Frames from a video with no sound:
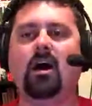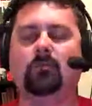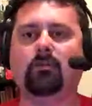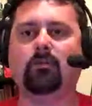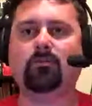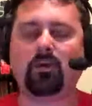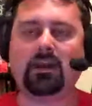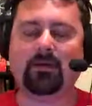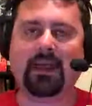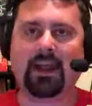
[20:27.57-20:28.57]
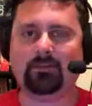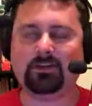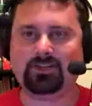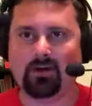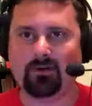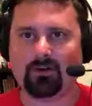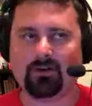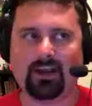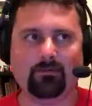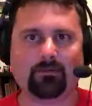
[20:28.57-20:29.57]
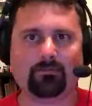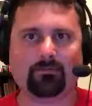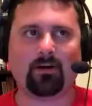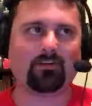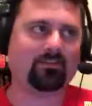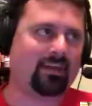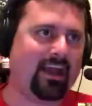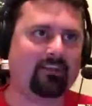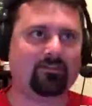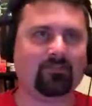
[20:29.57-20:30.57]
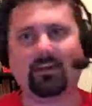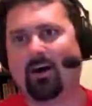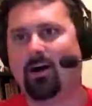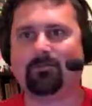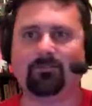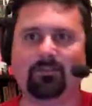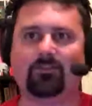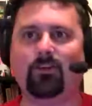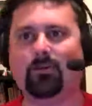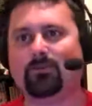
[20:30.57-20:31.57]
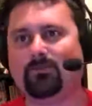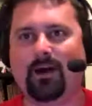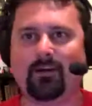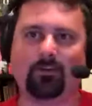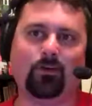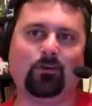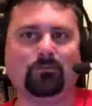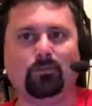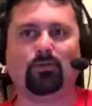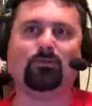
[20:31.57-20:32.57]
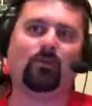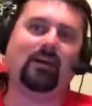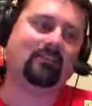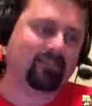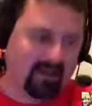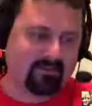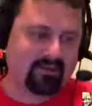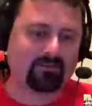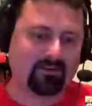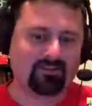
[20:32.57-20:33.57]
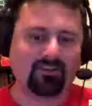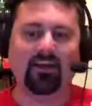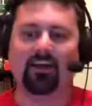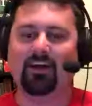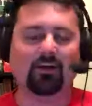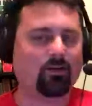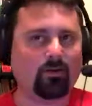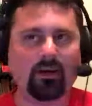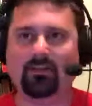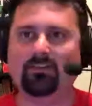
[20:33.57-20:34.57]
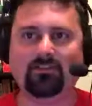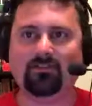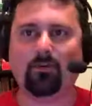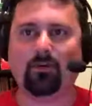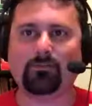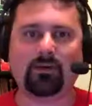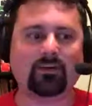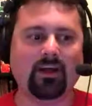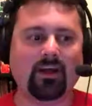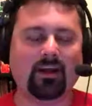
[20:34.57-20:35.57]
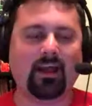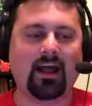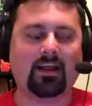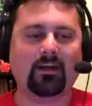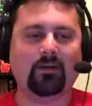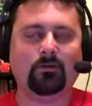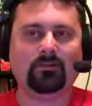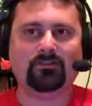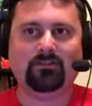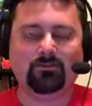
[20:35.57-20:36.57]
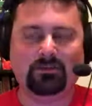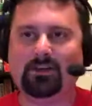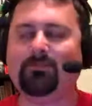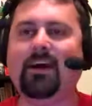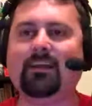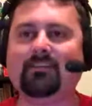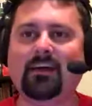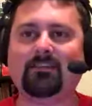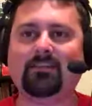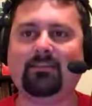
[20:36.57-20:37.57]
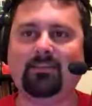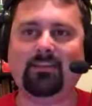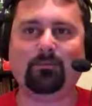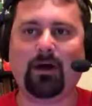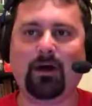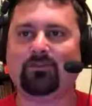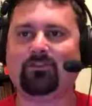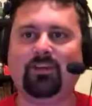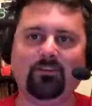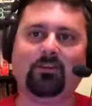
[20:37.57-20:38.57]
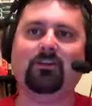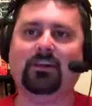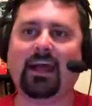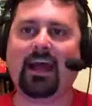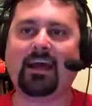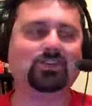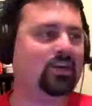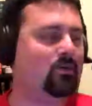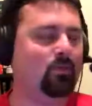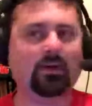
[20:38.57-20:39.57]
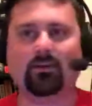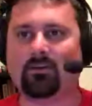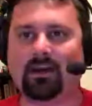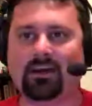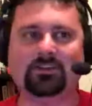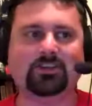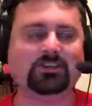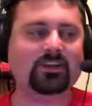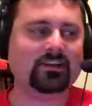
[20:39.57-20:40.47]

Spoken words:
Before he became the Joker, he was part of this gangster that offed this girl's father, who was Bruce Wayne's love interest. Crazy story, but like when she finds out that these monsters killed her dad, she went crazy.